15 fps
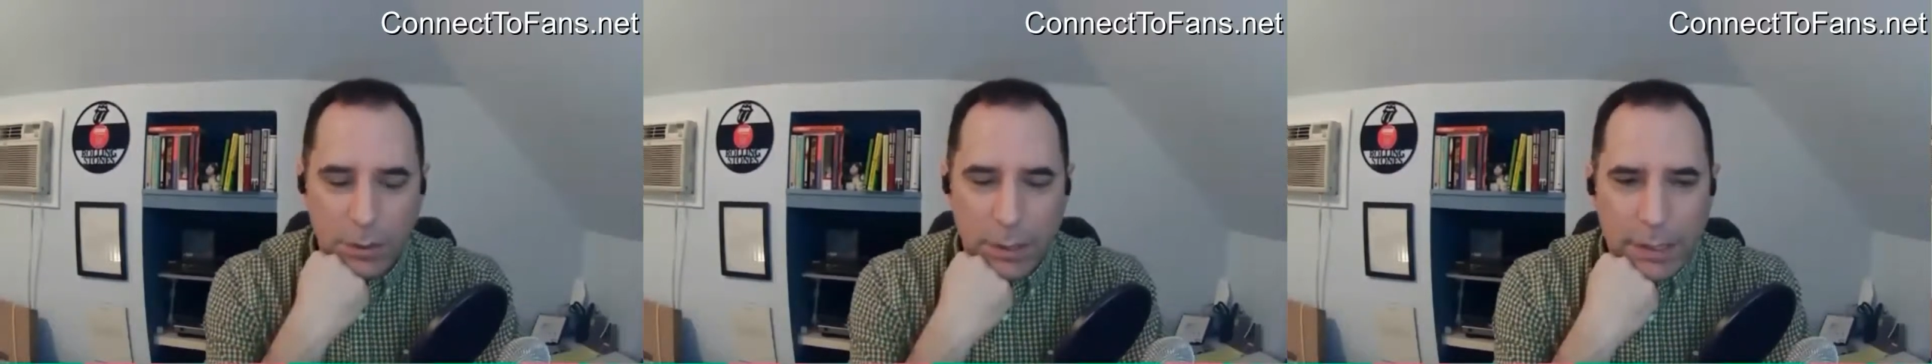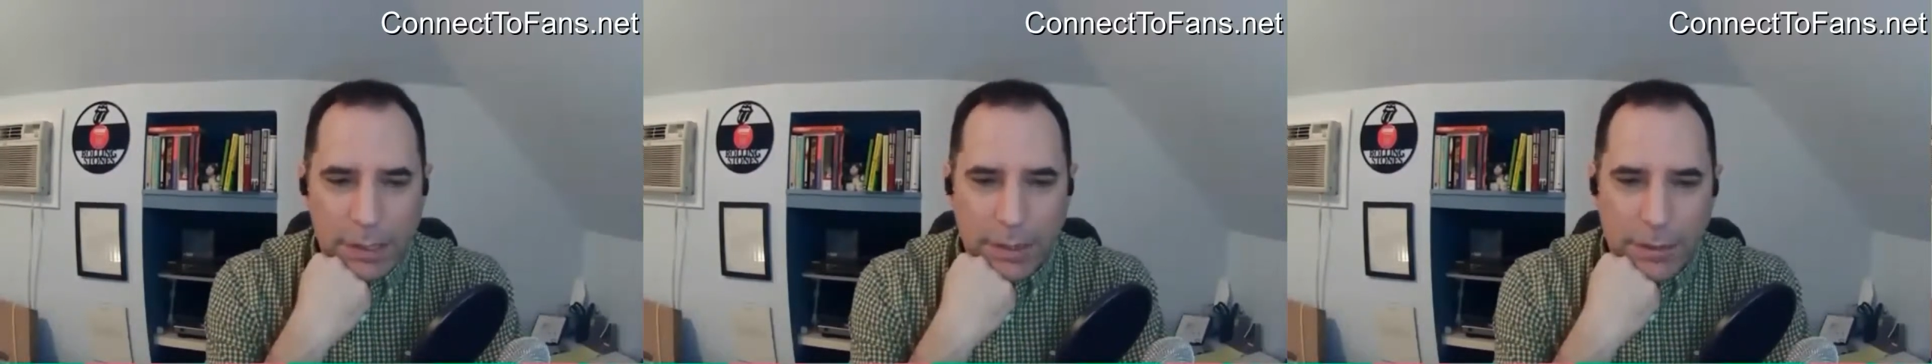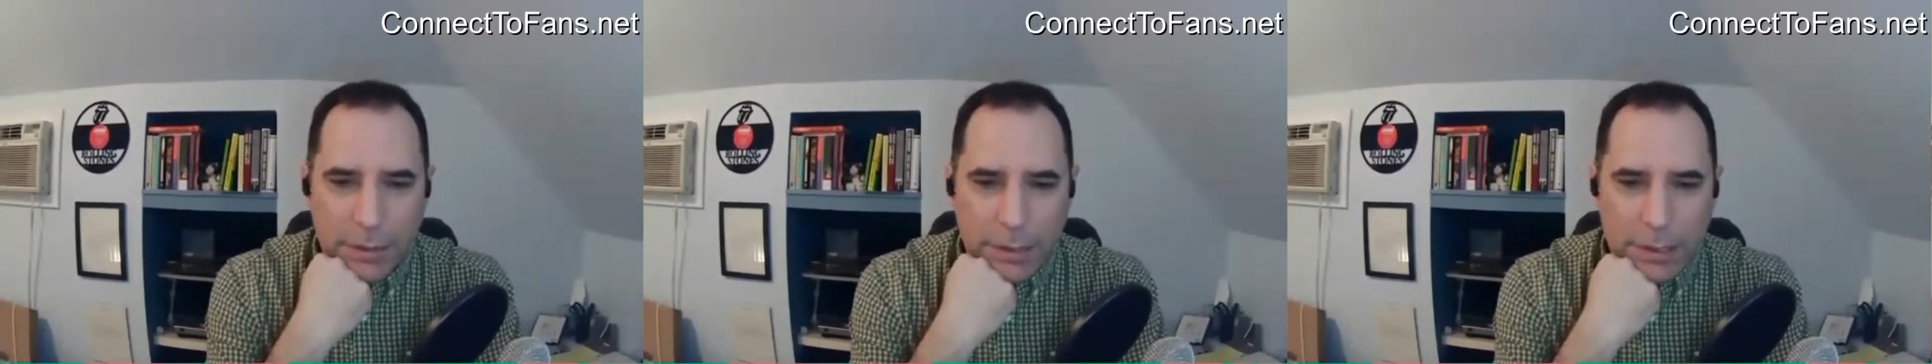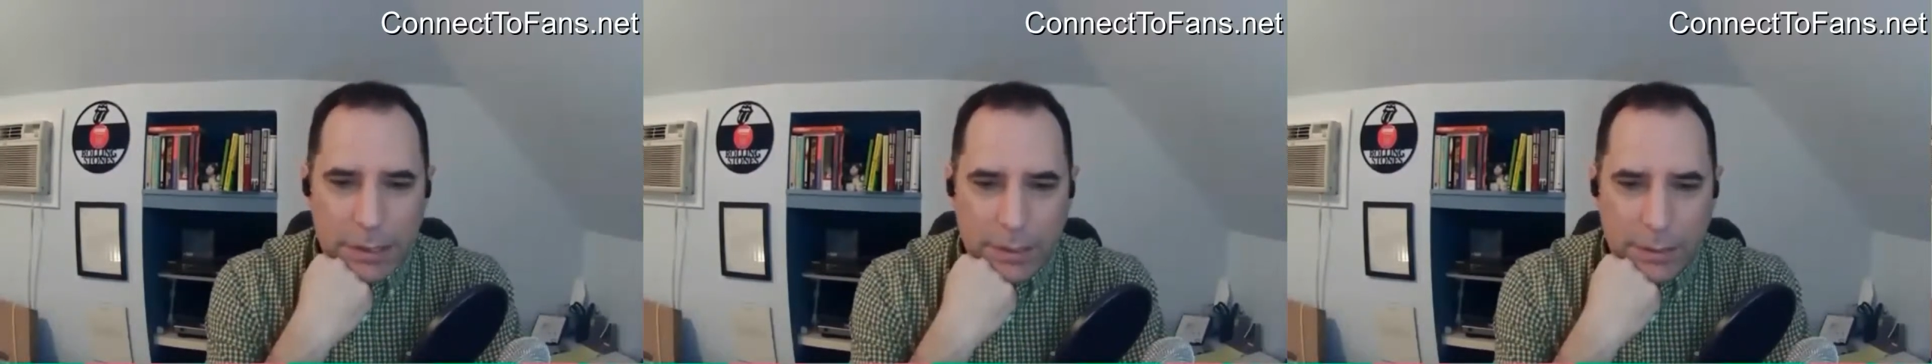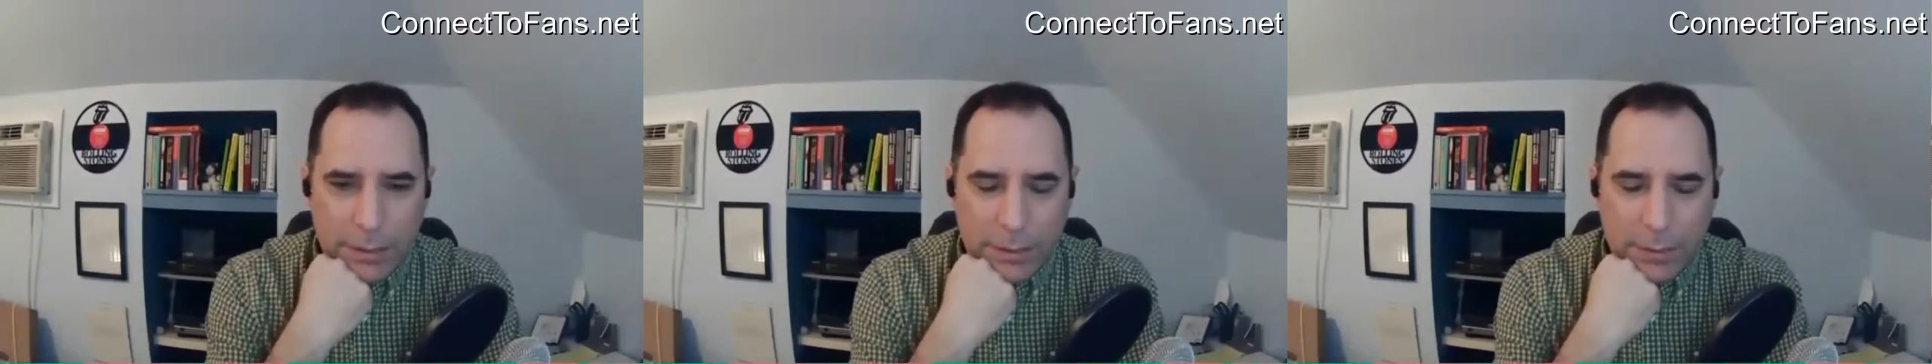
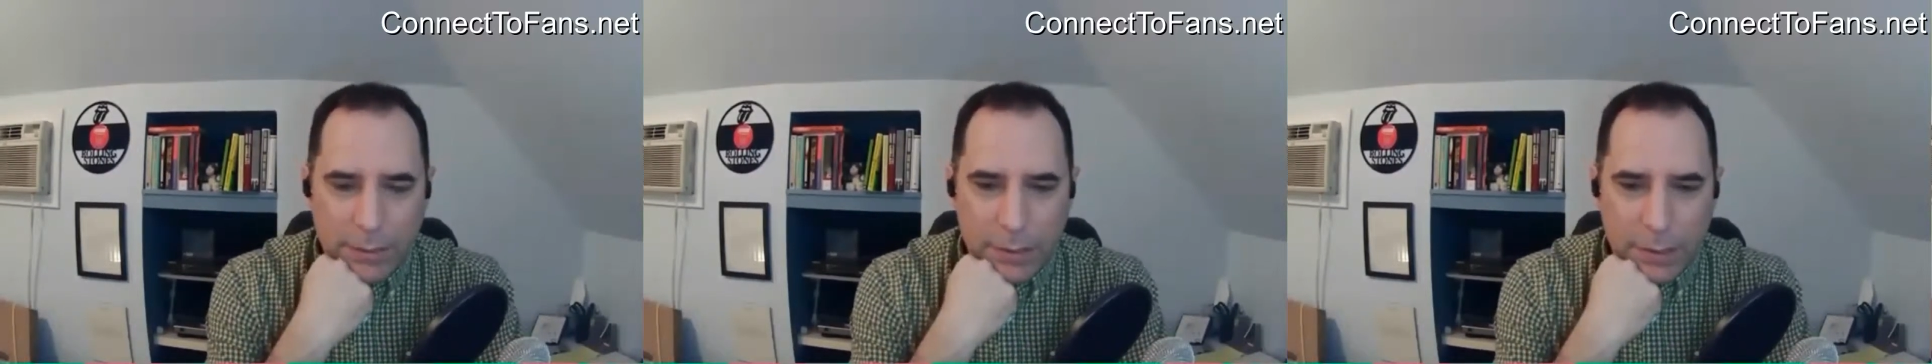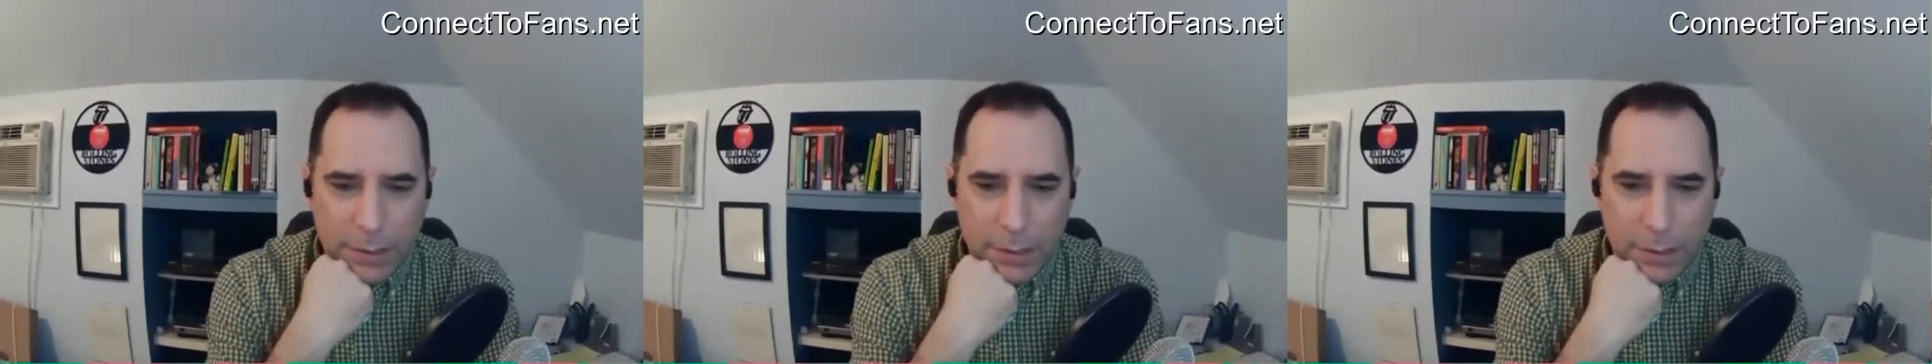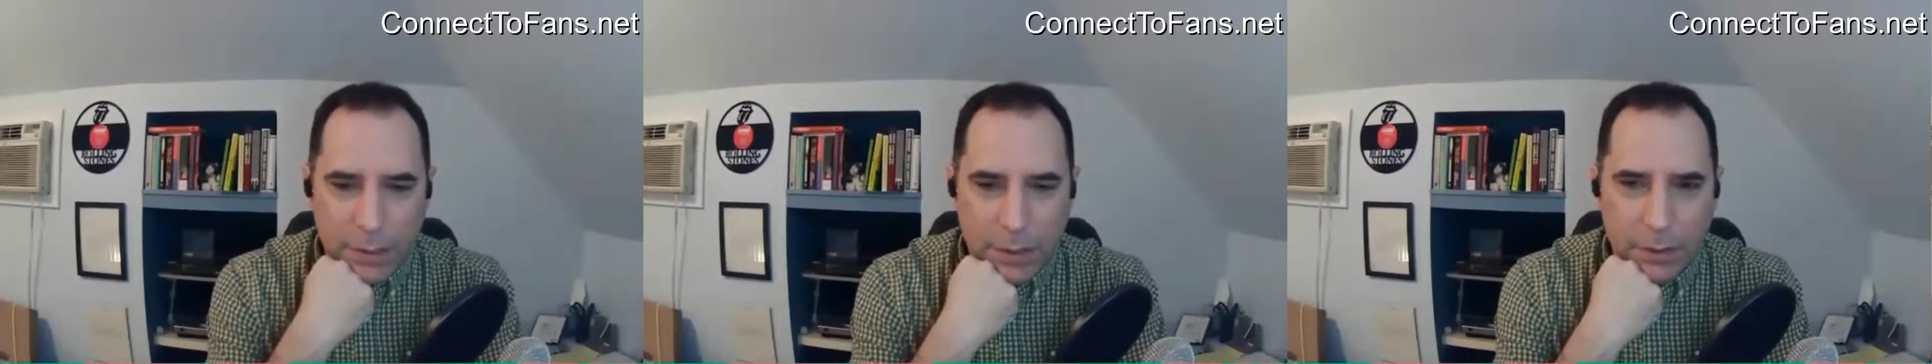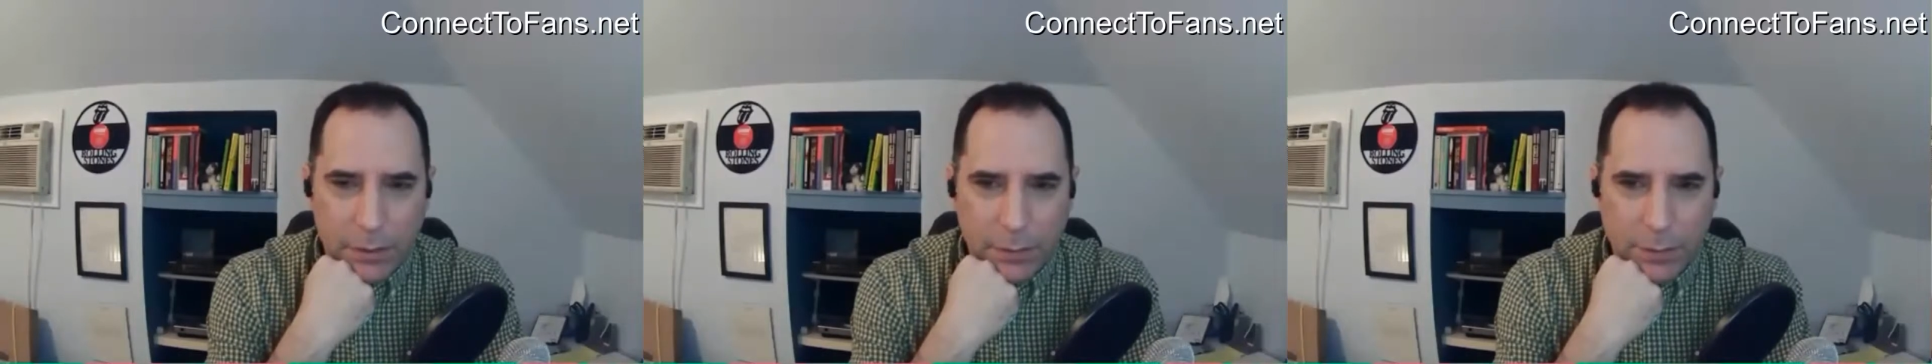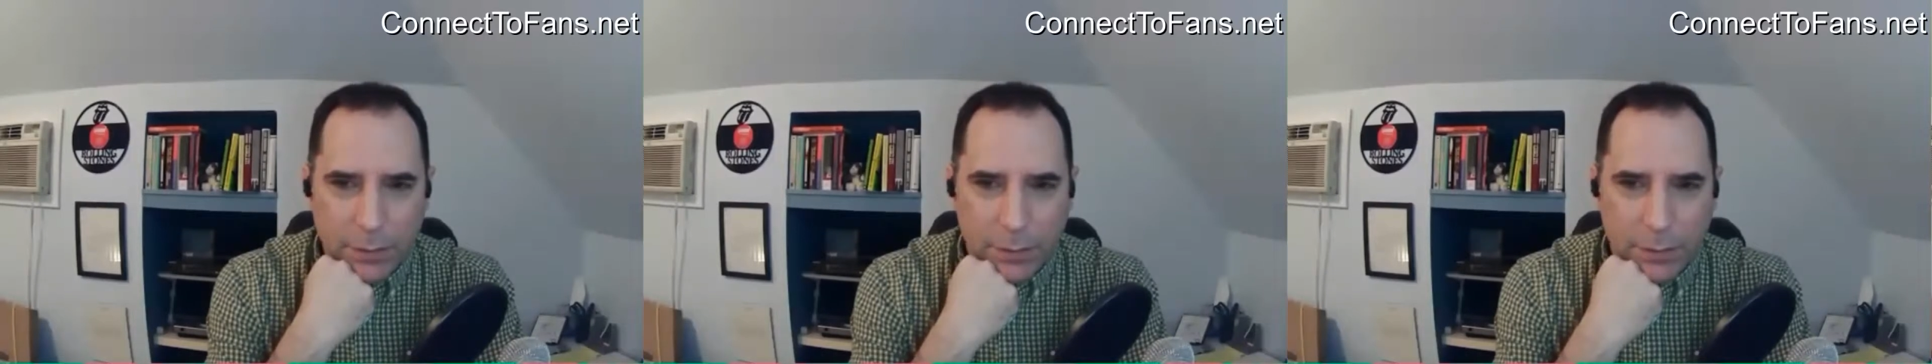exerciser as far as that goes.